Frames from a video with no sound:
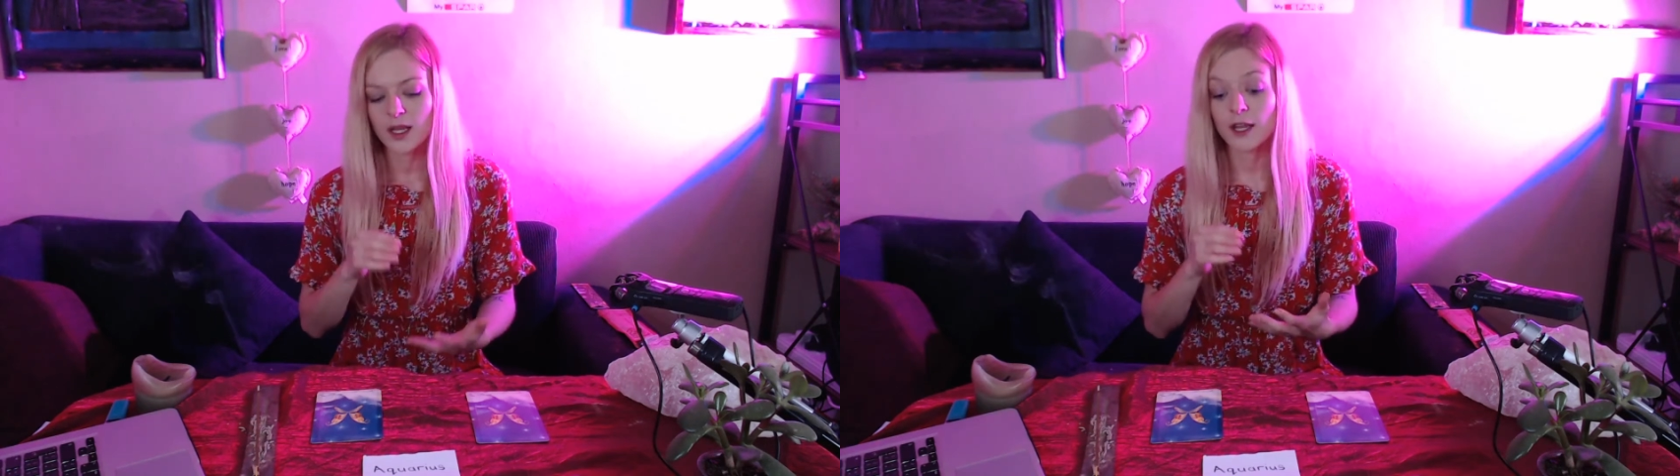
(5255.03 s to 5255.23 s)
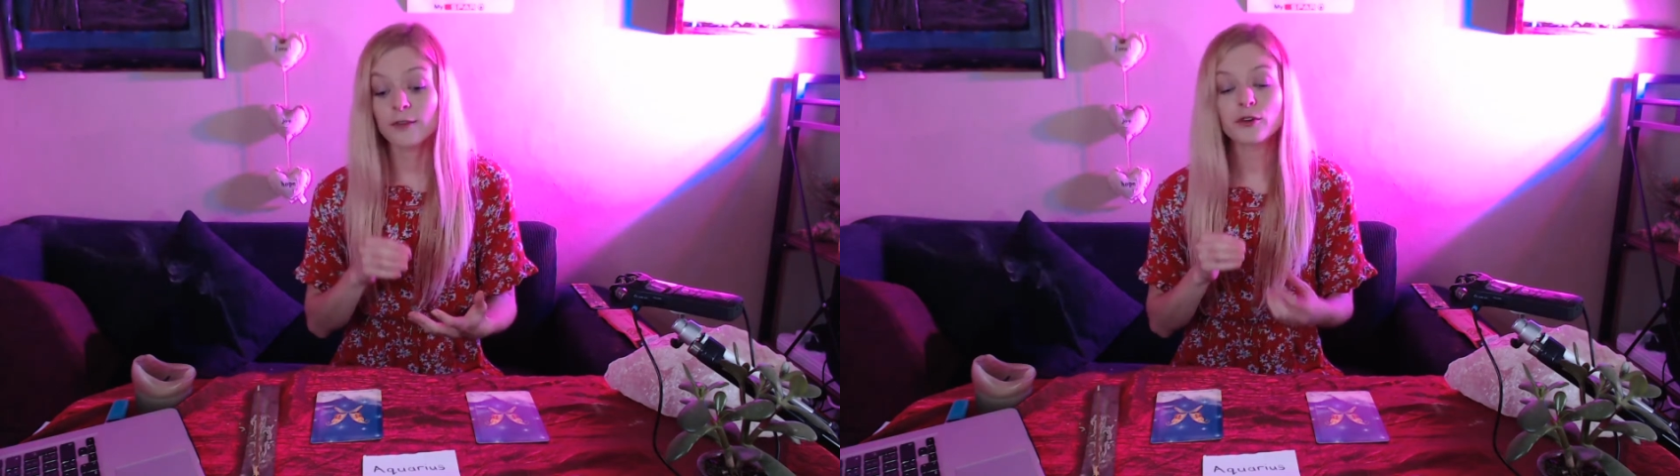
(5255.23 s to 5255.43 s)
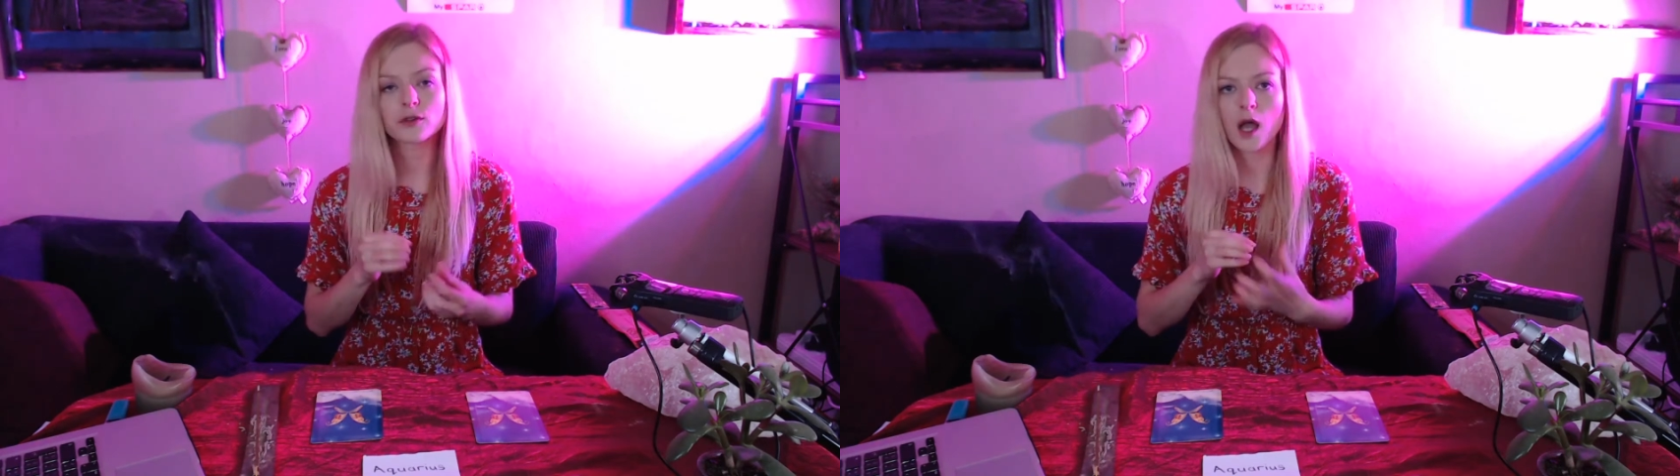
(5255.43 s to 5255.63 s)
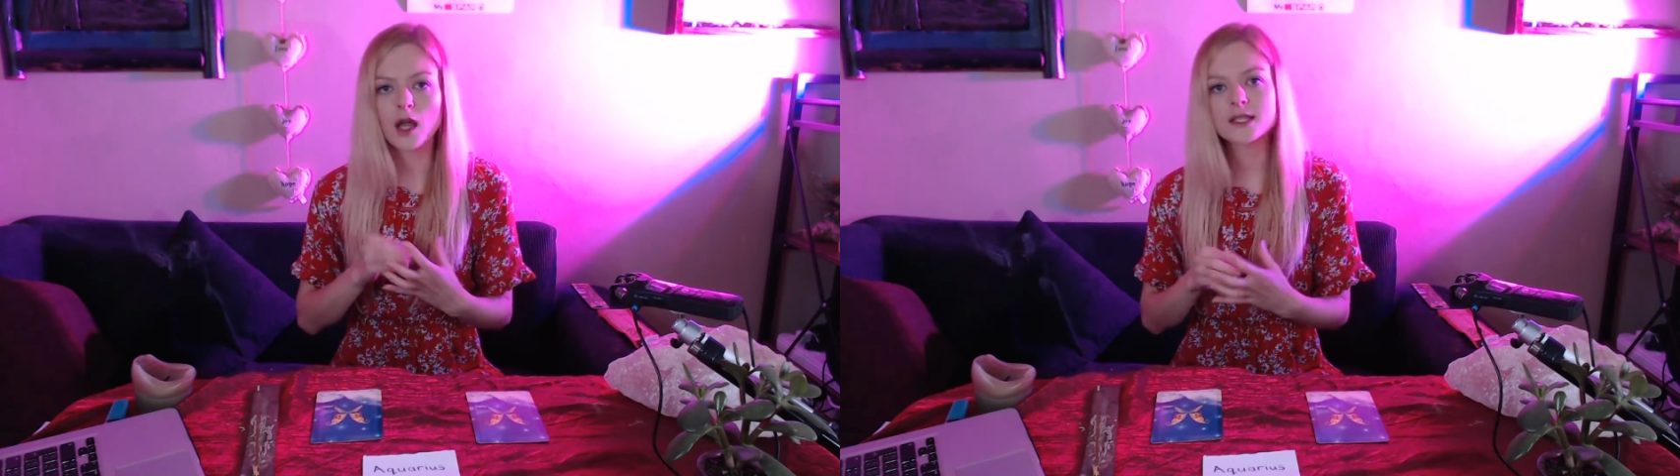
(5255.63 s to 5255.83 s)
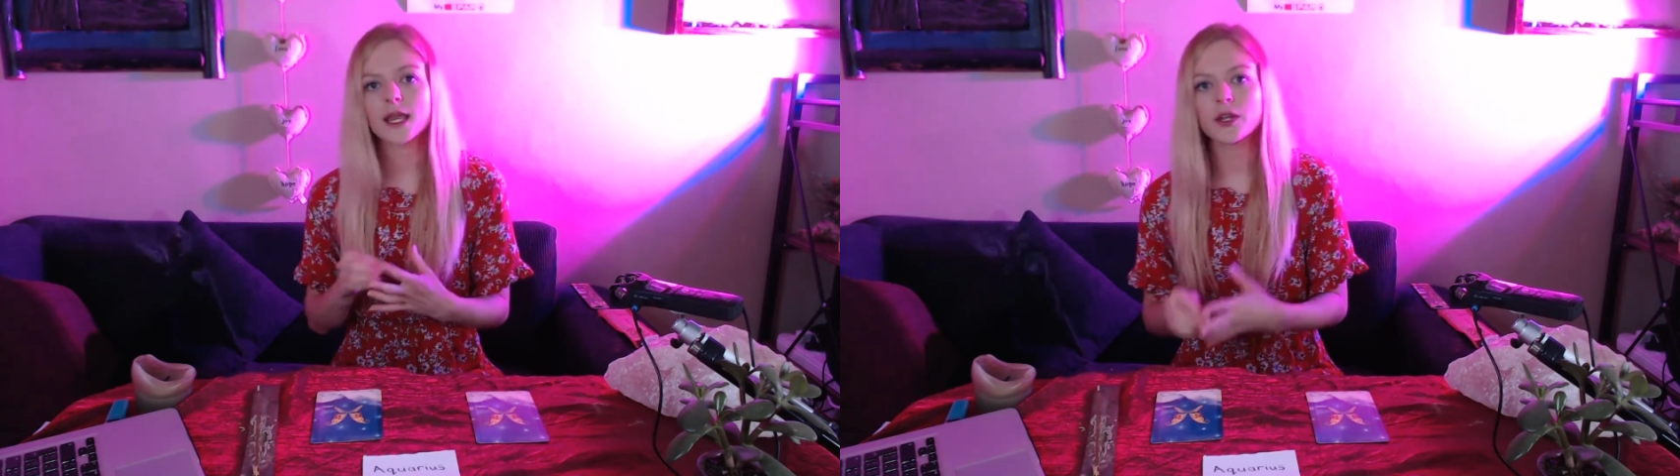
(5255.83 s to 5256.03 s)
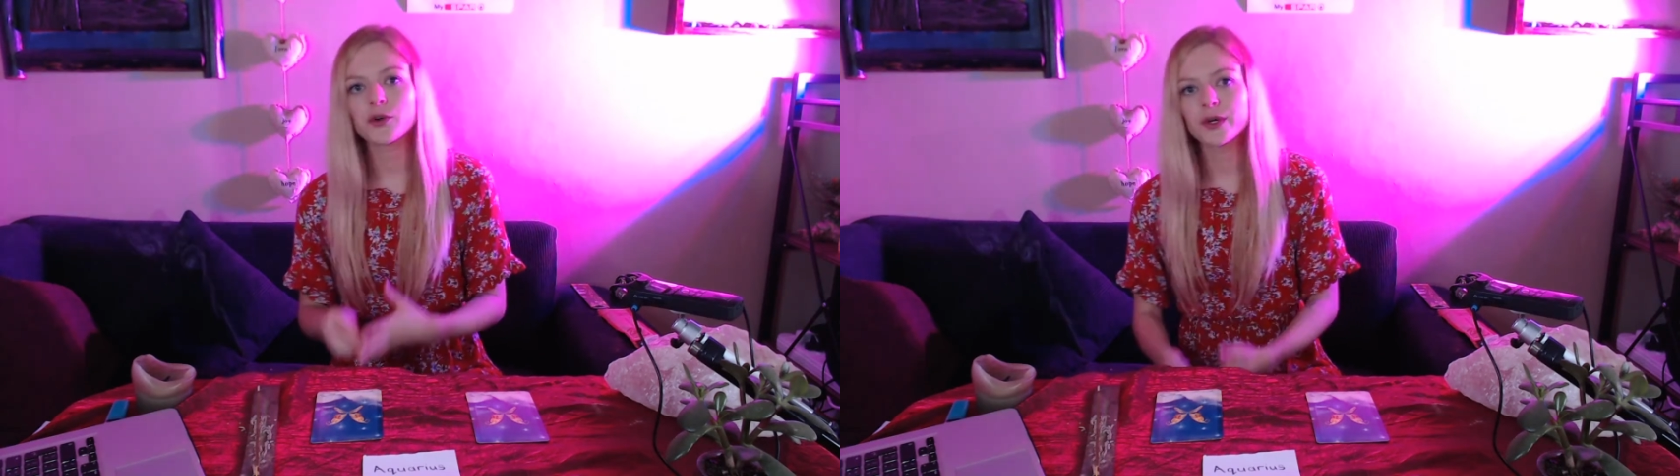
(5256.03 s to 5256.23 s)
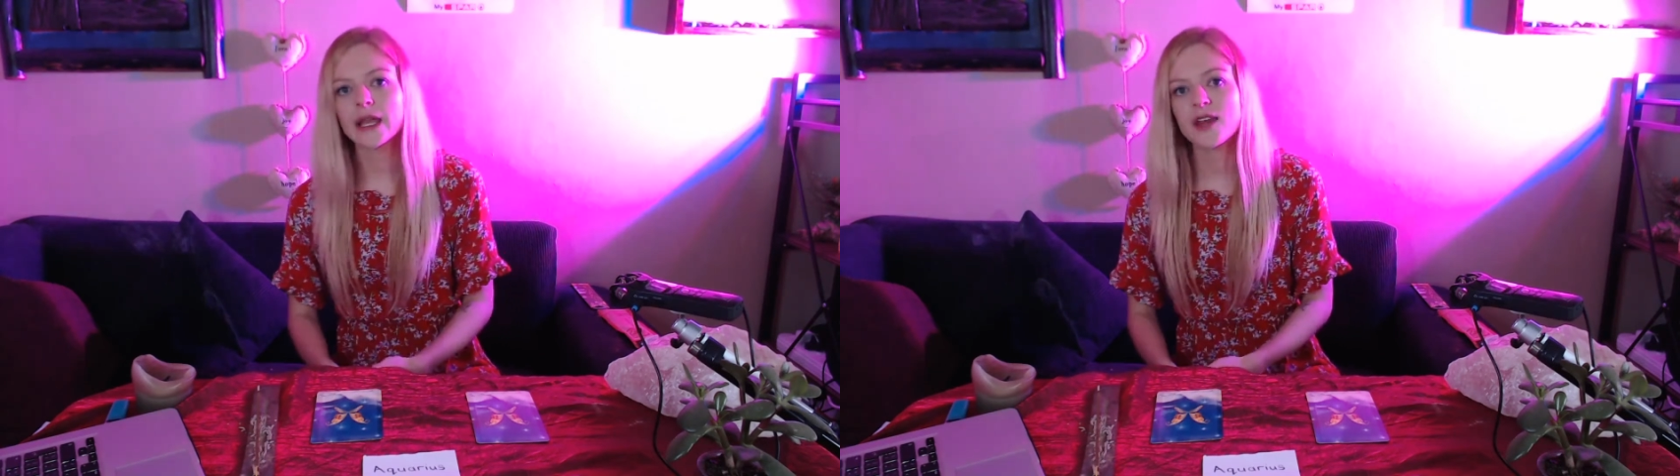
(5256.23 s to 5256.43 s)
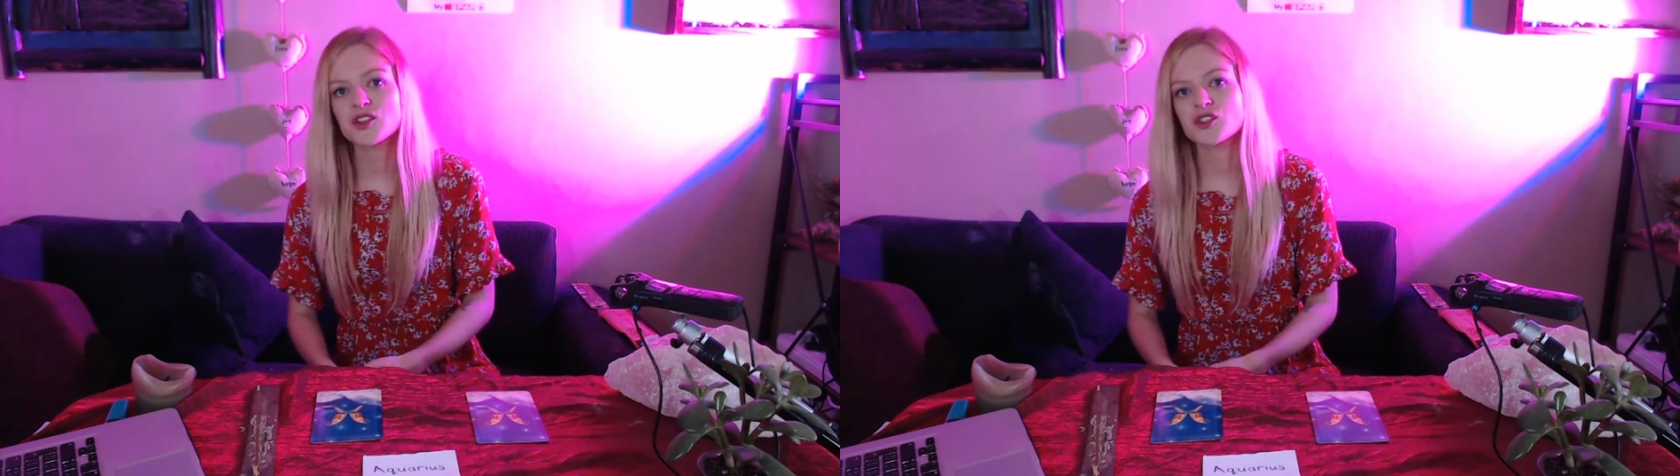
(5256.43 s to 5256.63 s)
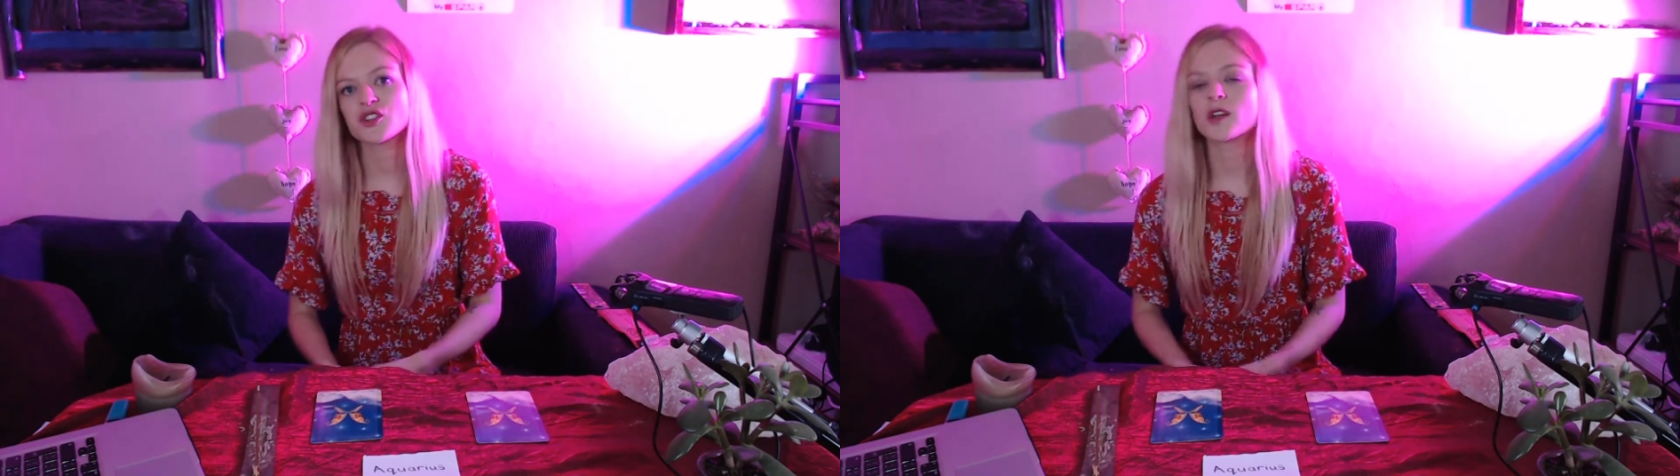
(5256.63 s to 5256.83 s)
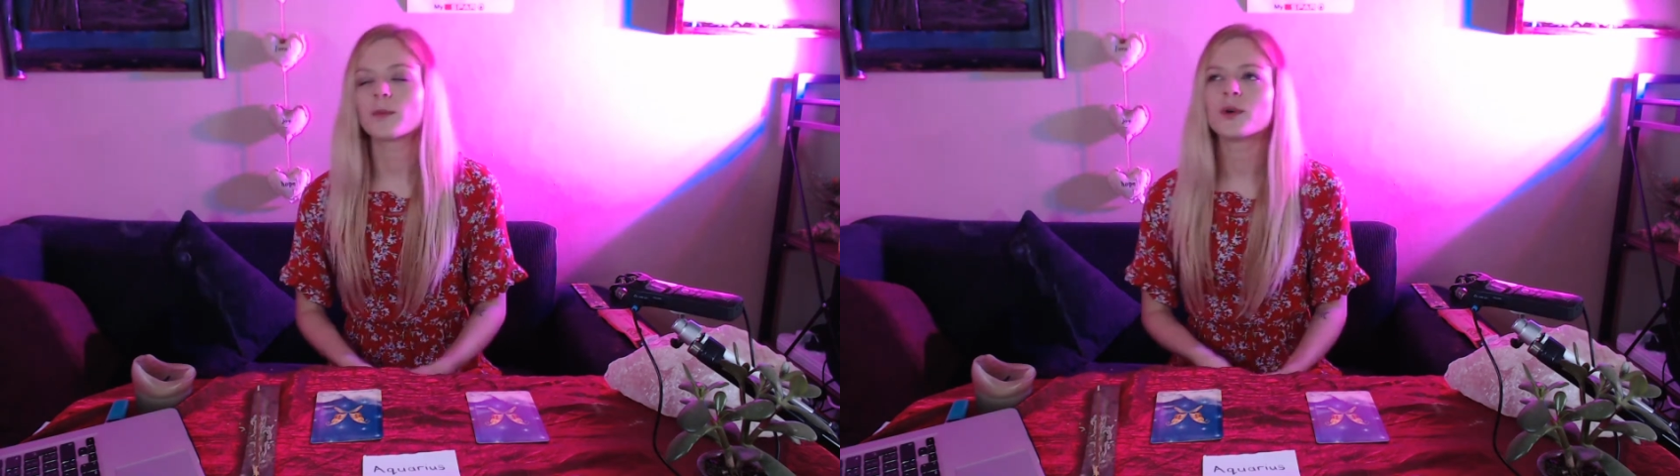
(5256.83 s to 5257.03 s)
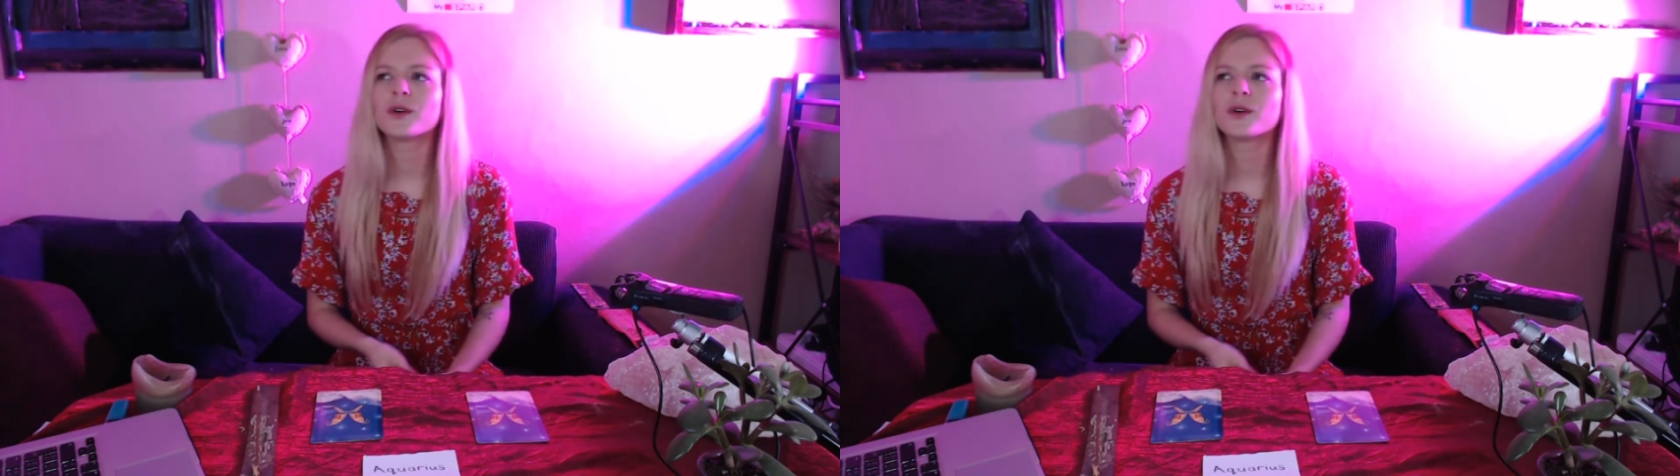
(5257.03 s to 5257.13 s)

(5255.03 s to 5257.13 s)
If you're not in a relationship,